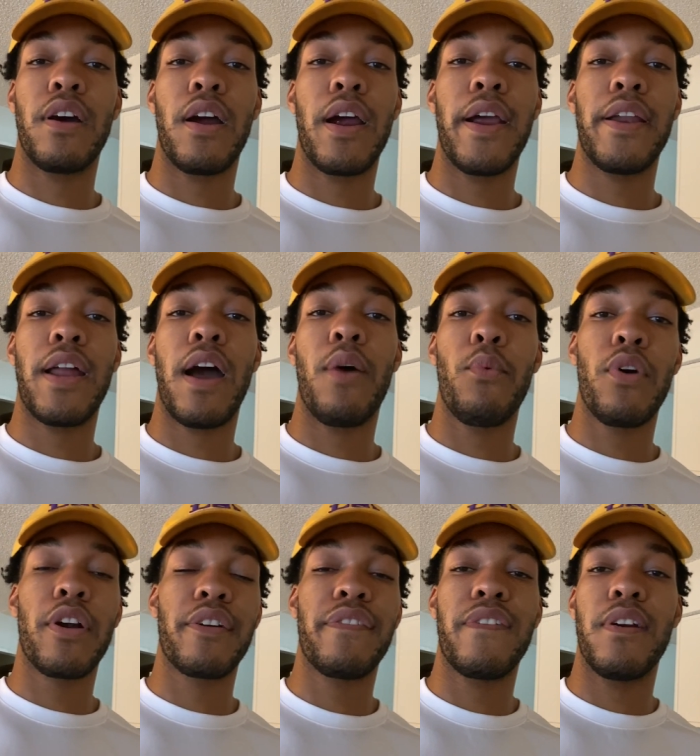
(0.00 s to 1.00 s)
All right. I
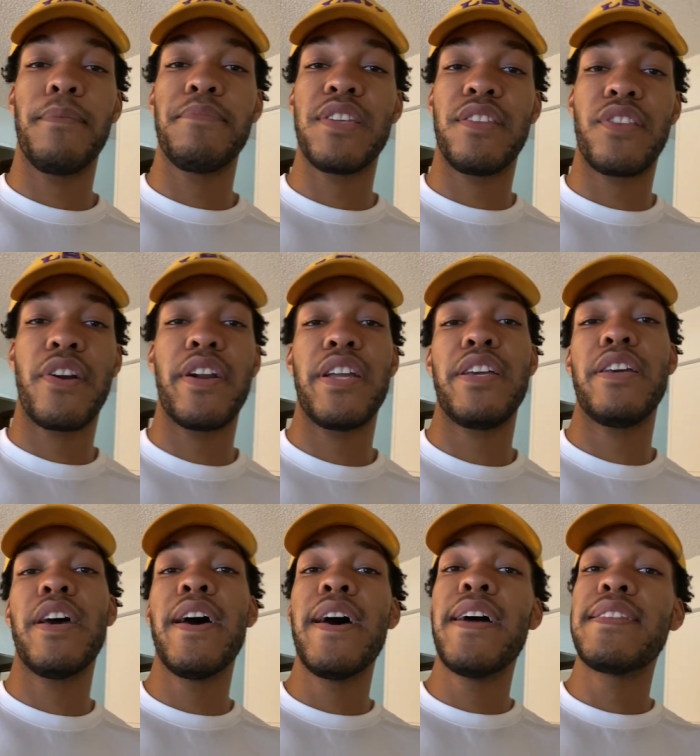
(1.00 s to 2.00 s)
work from
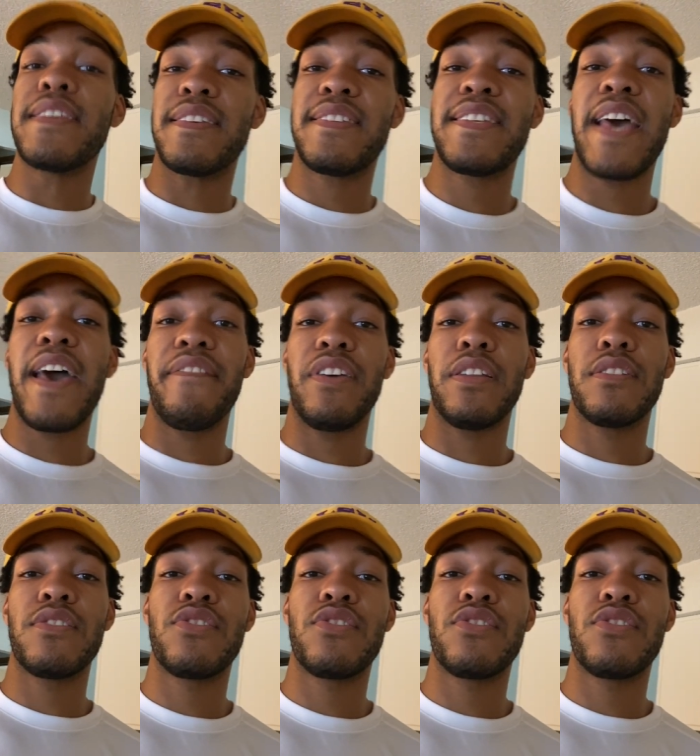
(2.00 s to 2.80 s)
1030 to 7.